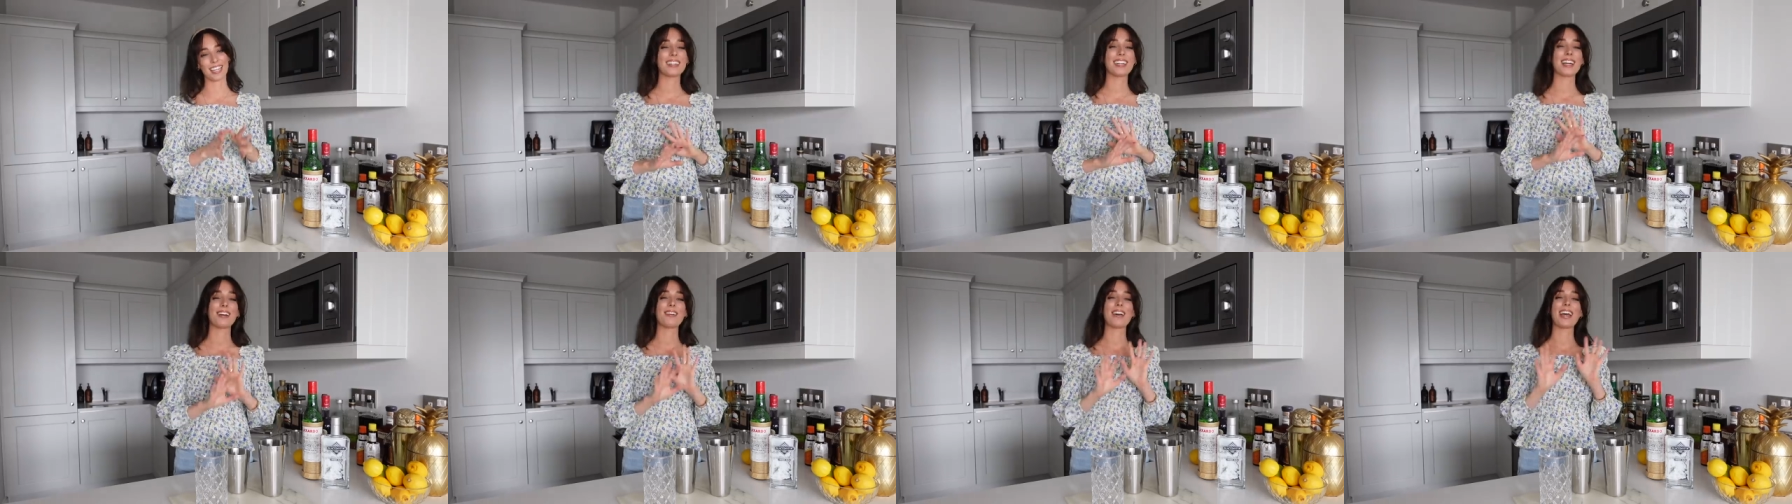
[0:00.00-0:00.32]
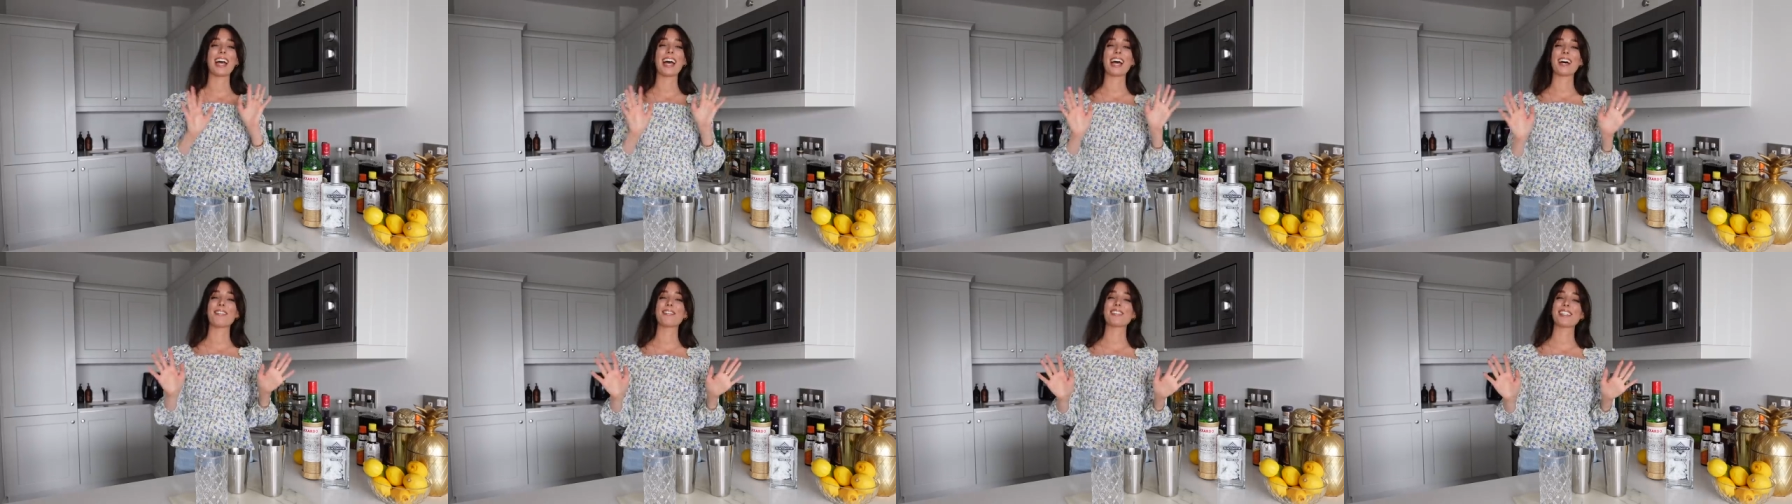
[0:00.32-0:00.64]
Now I
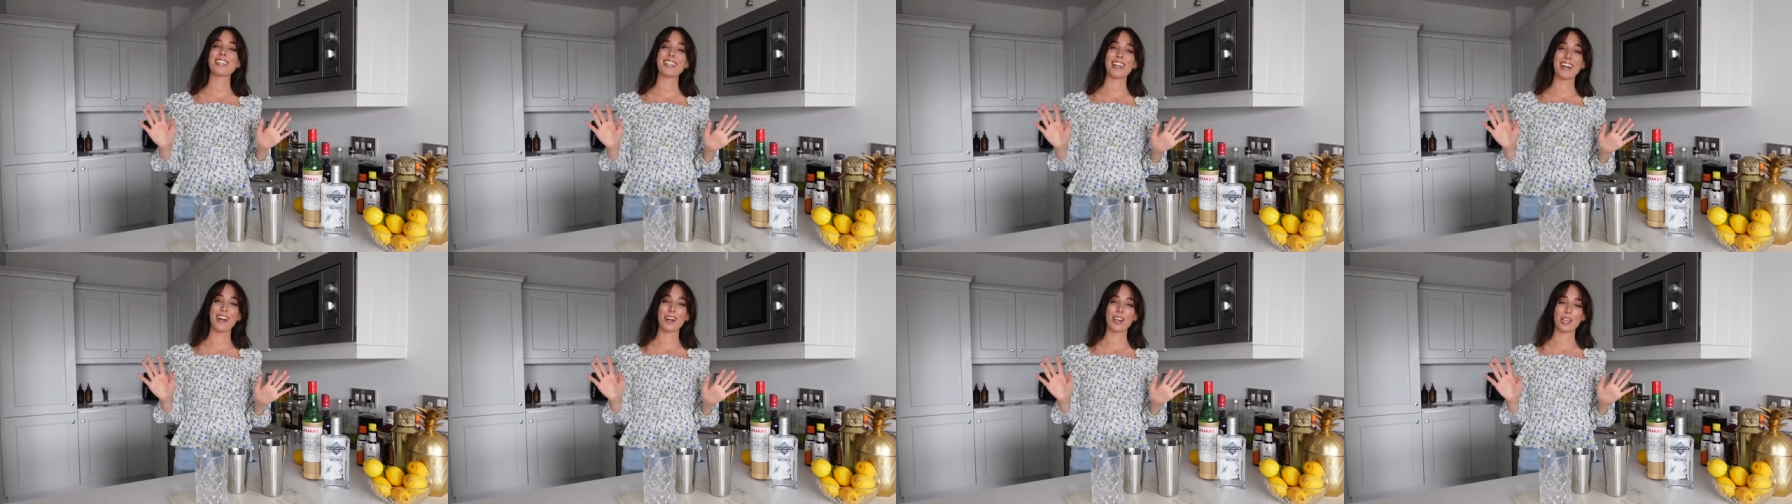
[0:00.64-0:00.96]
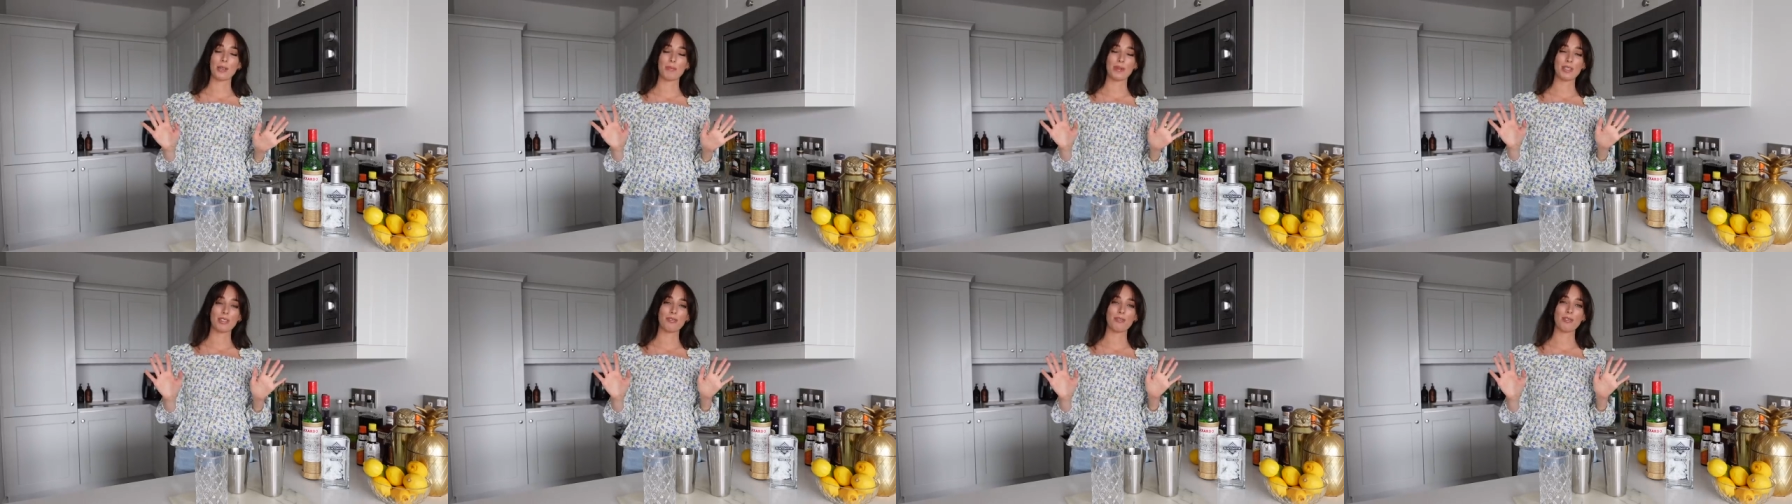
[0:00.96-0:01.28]
have seen
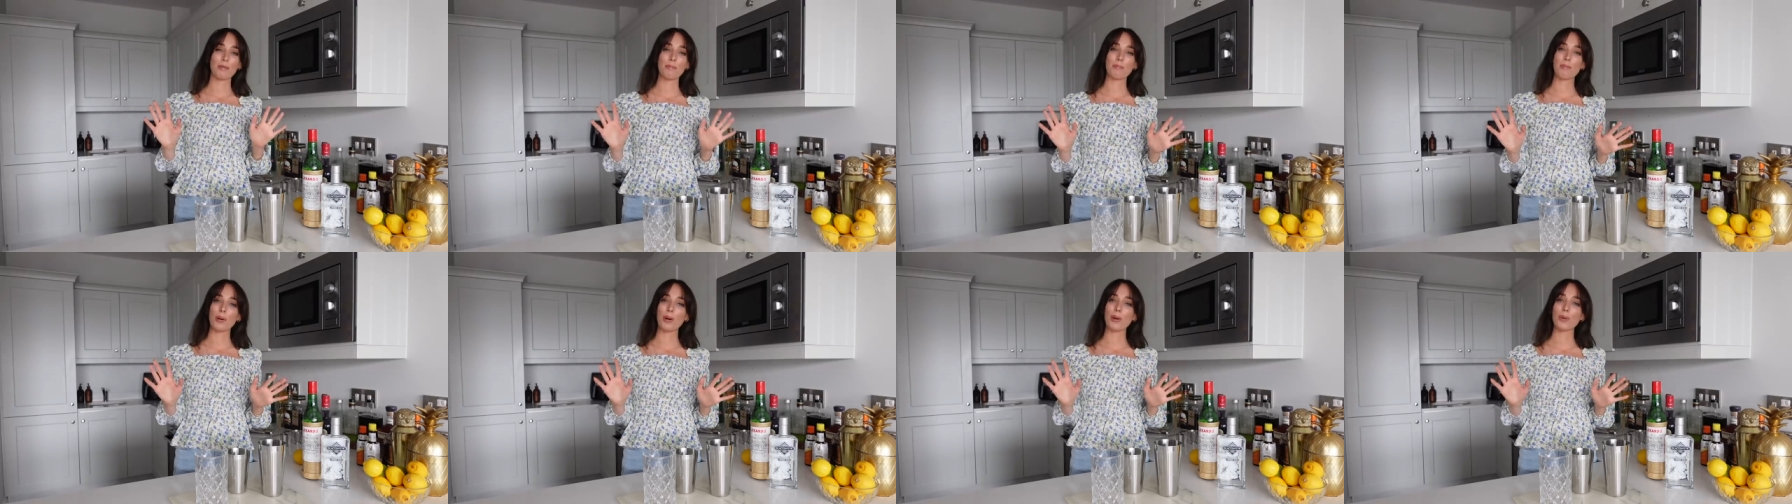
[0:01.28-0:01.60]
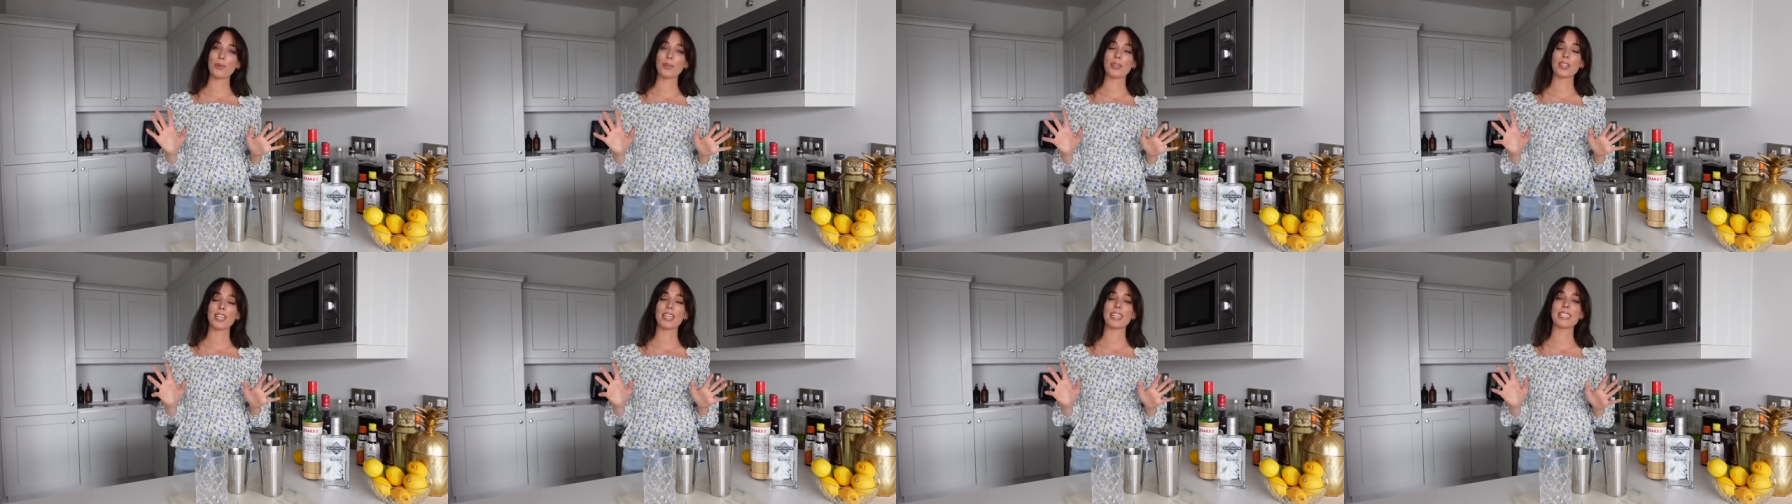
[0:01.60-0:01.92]
arguments for both.